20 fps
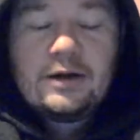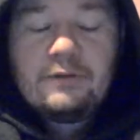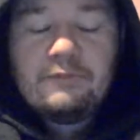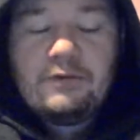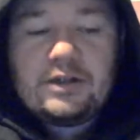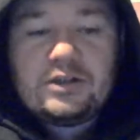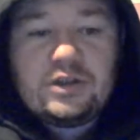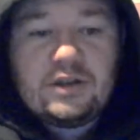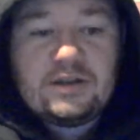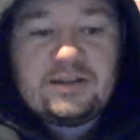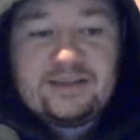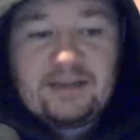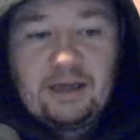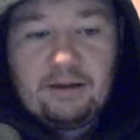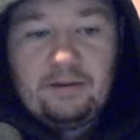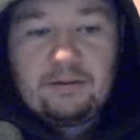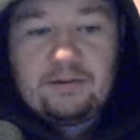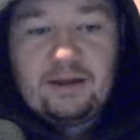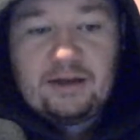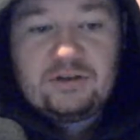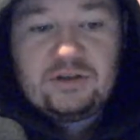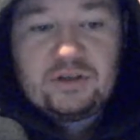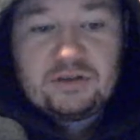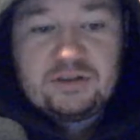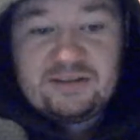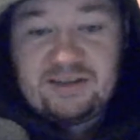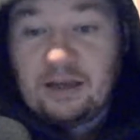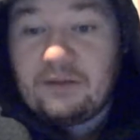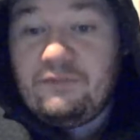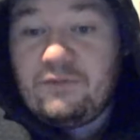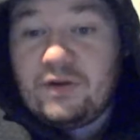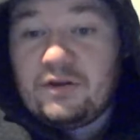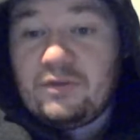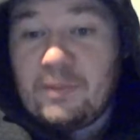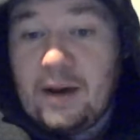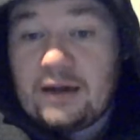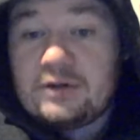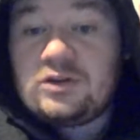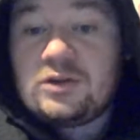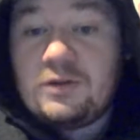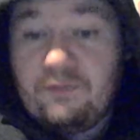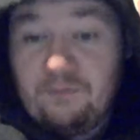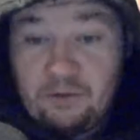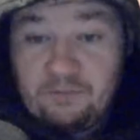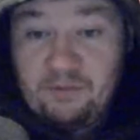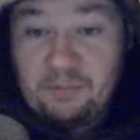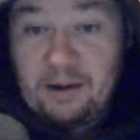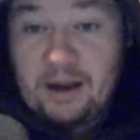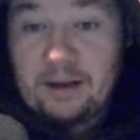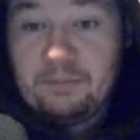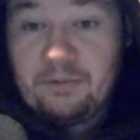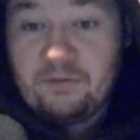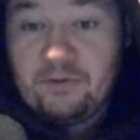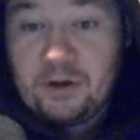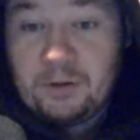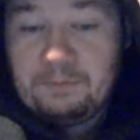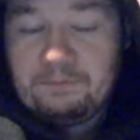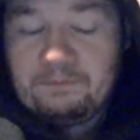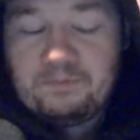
They should save this match for the pay-per-view.